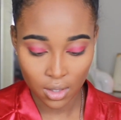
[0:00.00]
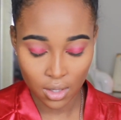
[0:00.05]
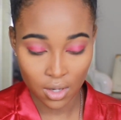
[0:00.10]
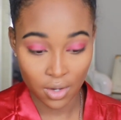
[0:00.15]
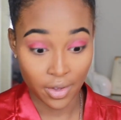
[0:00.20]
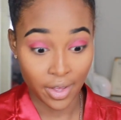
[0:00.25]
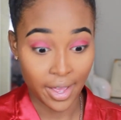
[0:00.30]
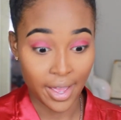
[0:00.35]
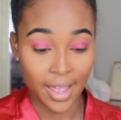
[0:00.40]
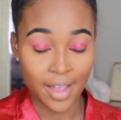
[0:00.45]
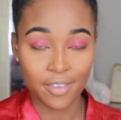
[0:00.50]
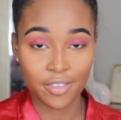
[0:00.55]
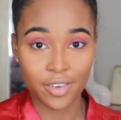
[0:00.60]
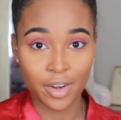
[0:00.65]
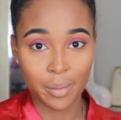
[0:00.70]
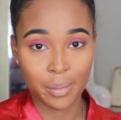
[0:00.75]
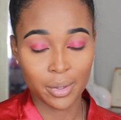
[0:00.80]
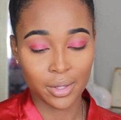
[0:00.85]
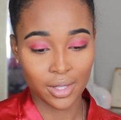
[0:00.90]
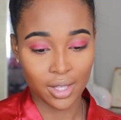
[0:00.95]
Okay,
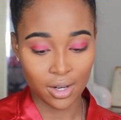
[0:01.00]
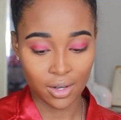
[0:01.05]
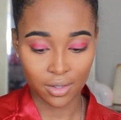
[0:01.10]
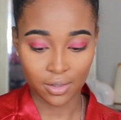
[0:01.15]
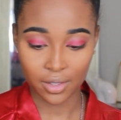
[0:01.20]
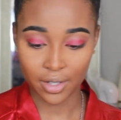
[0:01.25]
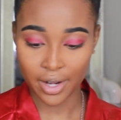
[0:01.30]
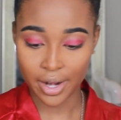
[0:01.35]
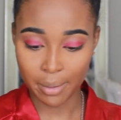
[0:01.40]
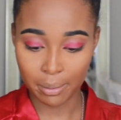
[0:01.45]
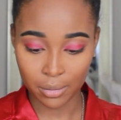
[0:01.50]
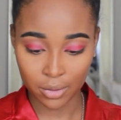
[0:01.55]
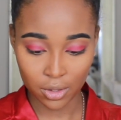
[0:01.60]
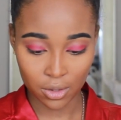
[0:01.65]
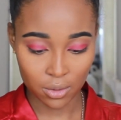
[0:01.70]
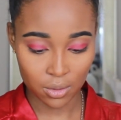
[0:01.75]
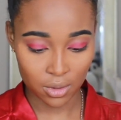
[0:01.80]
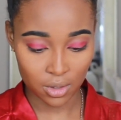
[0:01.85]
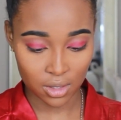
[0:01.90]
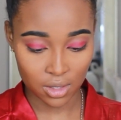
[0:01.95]
after I put that on there, I'm gonna
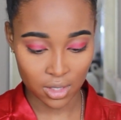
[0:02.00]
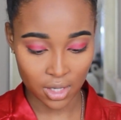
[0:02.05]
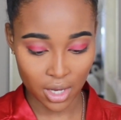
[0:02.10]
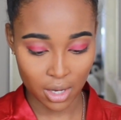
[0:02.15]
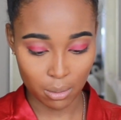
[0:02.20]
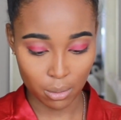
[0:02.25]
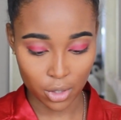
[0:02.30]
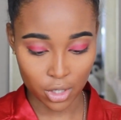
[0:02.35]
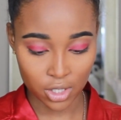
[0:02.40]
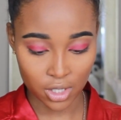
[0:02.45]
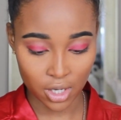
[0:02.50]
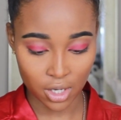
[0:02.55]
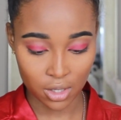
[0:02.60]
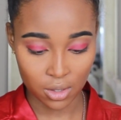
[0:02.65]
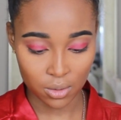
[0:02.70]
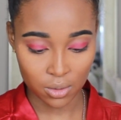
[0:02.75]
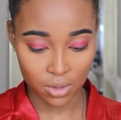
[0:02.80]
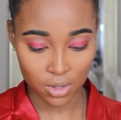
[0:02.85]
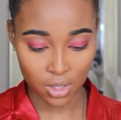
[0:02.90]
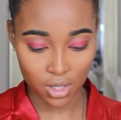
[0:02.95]
use the same brush I
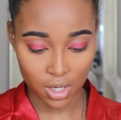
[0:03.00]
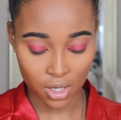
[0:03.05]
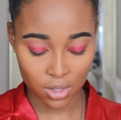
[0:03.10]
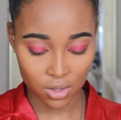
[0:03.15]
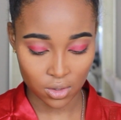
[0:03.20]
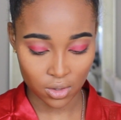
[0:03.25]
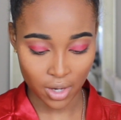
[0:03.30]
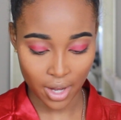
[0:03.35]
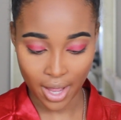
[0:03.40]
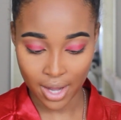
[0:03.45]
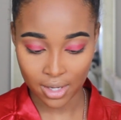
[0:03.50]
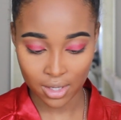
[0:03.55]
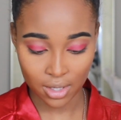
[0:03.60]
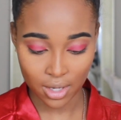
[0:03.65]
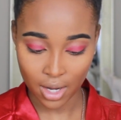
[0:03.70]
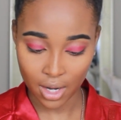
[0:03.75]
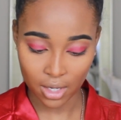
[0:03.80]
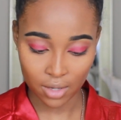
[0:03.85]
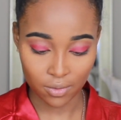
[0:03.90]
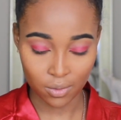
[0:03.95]
used yesterday. I
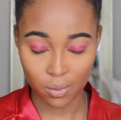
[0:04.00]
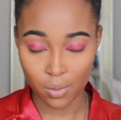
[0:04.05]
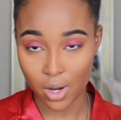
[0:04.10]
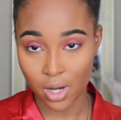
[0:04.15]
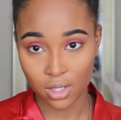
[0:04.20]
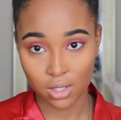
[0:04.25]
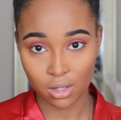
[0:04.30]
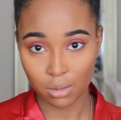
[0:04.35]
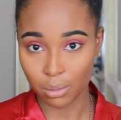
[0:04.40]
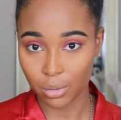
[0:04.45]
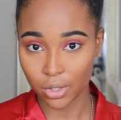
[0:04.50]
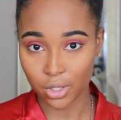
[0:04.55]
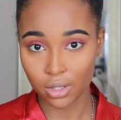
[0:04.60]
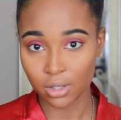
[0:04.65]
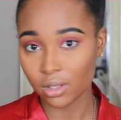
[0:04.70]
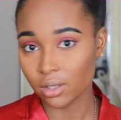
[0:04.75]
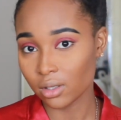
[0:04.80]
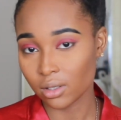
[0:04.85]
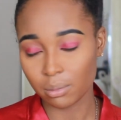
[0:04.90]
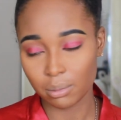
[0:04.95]
did not even wash the
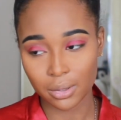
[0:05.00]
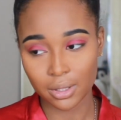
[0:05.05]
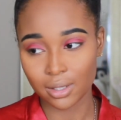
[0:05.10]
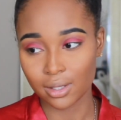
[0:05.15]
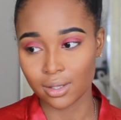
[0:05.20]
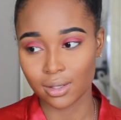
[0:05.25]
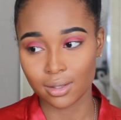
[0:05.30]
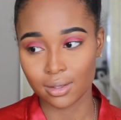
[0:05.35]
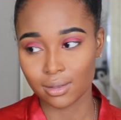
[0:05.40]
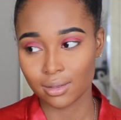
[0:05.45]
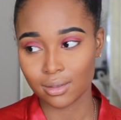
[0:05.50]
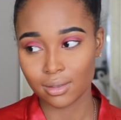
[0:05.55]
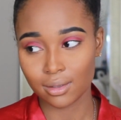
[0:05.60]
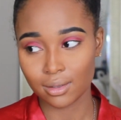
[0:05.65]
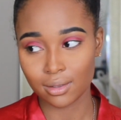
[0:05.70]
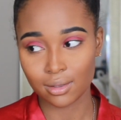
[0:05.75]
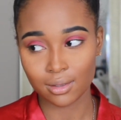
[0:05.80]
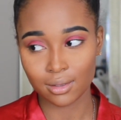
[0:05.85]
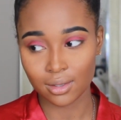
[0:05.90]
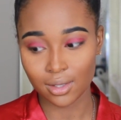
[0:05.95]
brush
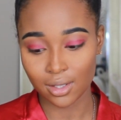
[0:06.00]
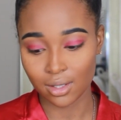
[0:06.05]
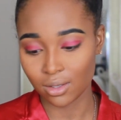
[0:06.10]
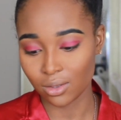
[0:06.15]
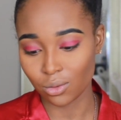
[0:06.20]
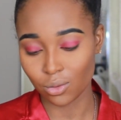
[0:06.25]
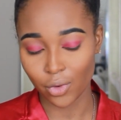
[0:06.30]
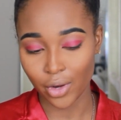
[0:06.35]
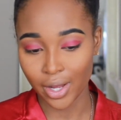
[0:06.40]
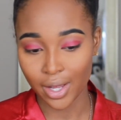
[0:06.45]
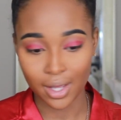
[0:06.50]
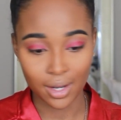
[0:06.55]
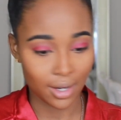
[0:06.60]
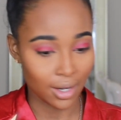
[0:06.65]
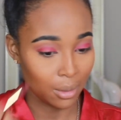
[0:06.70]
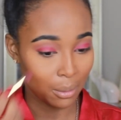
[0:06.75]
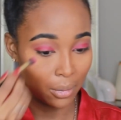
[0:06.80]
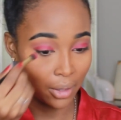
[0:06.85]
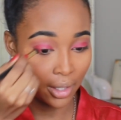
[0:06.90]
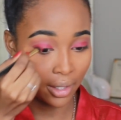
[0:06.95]
because it's red
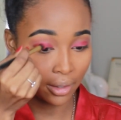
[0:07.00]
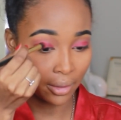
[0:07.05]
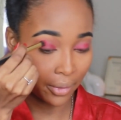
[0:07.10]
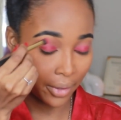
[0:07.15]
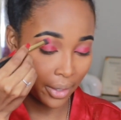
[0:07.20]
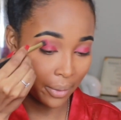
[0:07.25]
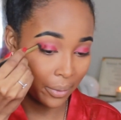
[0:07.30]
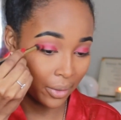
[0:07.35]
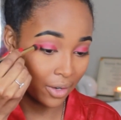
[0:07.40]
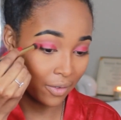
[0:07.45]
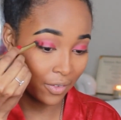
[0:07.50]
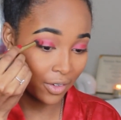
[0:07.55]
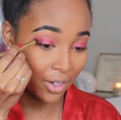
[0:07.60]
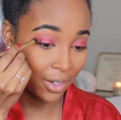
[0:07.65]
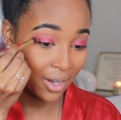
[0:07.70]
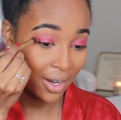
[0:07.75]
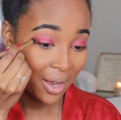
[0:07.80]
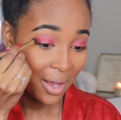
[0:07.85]
and I'm like, okay, whatever.